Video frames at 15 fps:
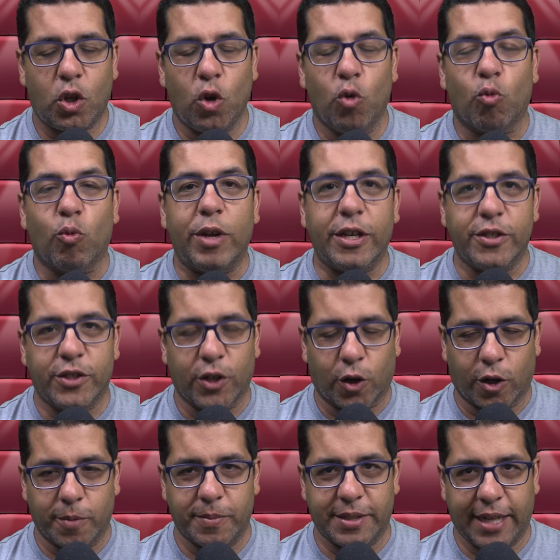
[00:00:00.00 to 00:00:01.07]
real
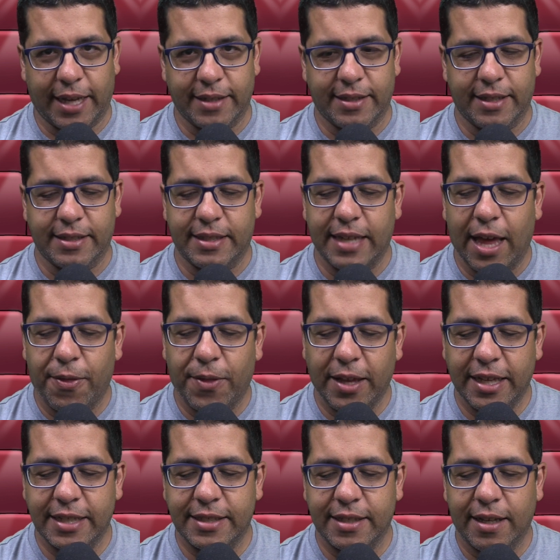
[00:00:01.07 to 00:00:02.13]
circumstances. Nothing
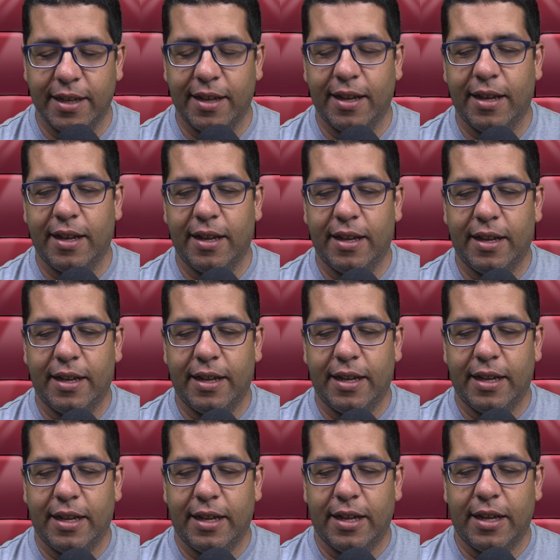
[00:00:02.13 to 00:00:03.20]
is
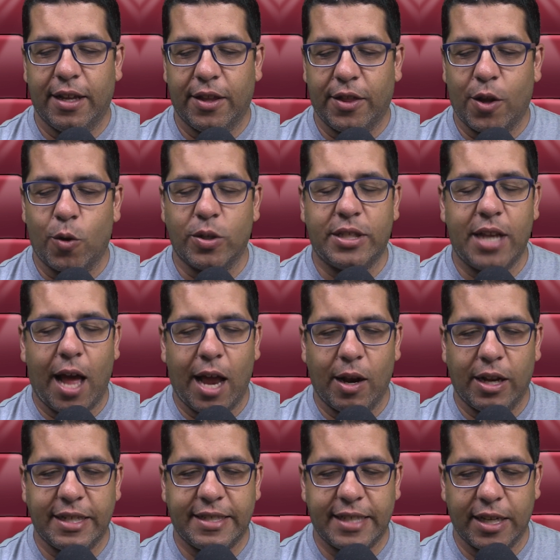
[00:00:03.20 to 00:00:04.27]
there's not
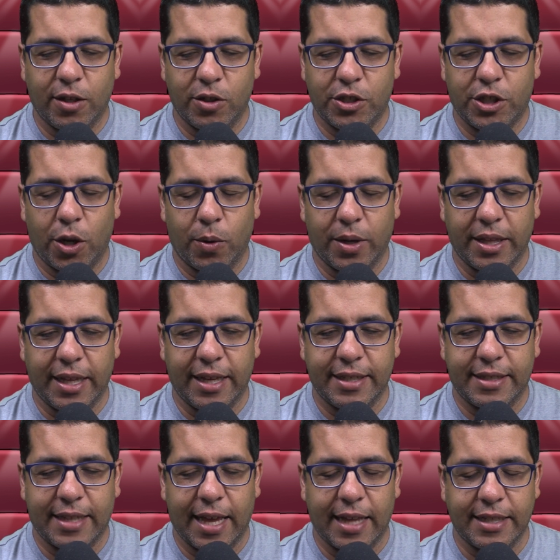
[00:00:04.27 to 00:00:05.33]
a single joke in this
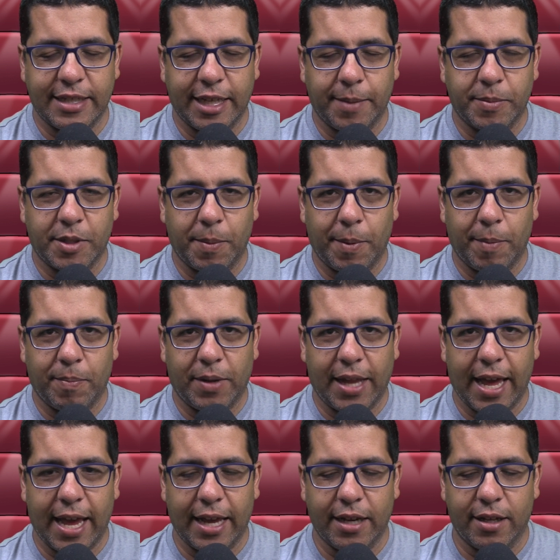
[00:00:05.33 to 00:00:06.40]
that seems to be
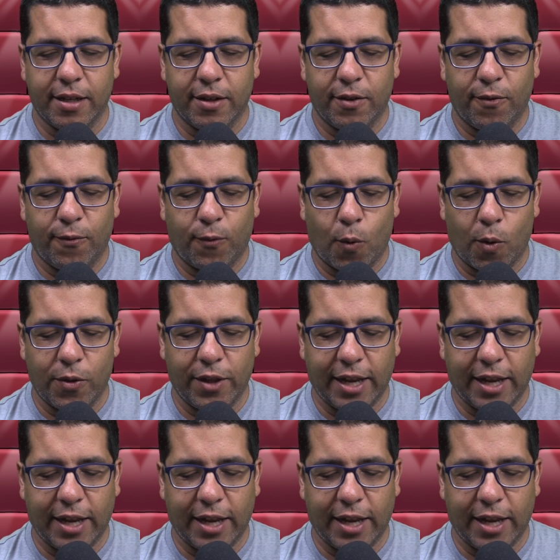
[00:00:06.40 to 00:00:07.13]
played for the